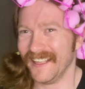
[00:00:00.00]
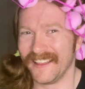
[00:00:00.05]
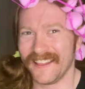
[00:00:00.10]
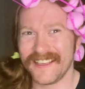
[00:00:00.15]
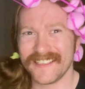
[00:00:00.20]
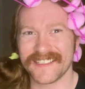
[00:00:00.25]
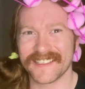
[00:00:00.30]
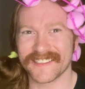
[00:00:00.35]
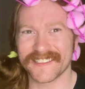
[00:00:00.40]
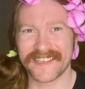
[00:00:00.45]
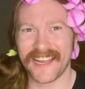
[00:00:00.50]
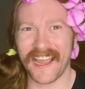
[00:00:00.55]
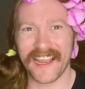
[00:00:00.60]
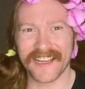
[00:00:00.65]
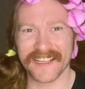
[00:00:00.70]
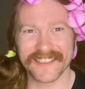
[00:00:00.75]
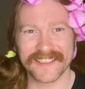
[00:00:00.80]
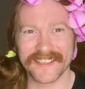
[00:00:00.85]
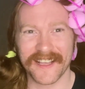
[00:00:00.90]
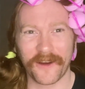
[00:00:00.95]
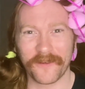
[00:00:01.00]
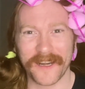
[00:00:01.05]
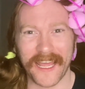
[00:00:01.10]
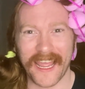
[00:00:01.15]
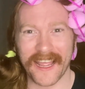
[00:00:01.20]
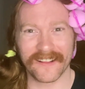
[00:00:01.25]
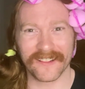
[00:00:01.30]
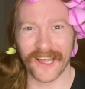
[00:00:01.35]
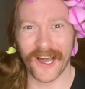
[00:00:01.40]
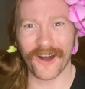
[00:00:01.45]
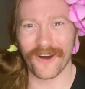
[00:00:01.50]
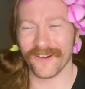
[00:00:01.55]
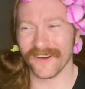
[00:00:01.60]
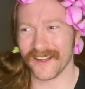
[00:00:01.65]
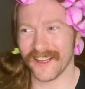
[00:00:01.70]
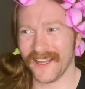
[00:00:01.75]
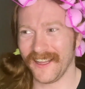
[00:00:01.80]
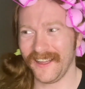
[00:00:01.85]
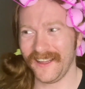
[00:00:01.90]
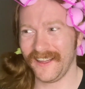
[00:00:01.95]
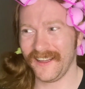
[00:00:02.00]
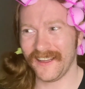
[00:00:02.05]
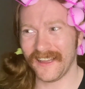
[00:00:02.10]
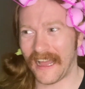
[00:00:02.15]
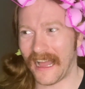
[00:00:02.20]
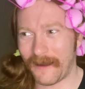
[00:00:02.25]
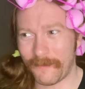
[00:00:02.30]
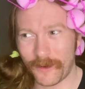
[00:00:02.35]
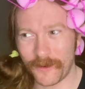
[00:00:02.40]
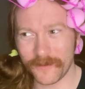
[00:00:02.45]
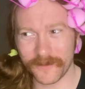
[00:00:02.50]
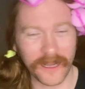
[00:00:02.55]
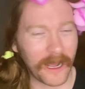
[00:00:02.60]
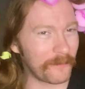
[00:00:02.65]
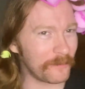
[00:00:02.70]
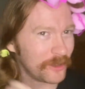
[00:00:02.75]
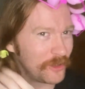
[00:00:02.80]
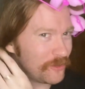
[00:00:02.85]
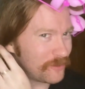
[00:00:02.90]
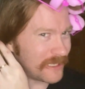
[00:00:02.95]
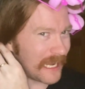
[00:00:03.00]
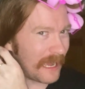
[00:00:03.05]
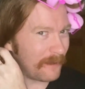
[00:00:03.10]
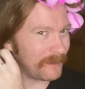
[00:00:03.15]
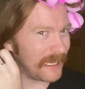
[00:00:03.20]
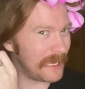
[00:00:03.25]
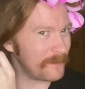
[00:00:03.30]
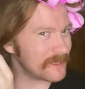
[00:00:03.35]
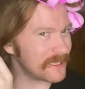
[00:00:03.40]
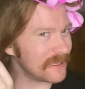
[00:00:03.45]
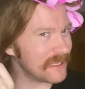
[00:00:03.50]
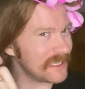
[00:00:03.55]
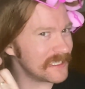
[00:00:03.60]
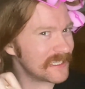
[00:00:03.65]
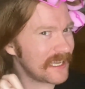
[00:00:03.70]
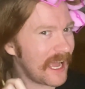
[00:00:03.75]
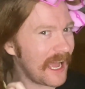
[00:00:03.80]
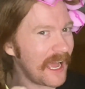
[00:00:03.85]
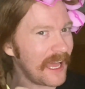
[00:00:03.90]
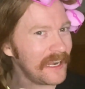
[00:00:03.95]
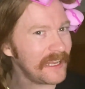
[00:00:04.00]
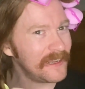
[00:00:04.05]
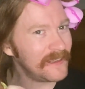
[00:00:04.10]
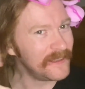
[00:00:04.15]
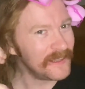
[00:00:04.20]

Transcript: This is taking so dang long. I'm gonna do a time lapse of this side.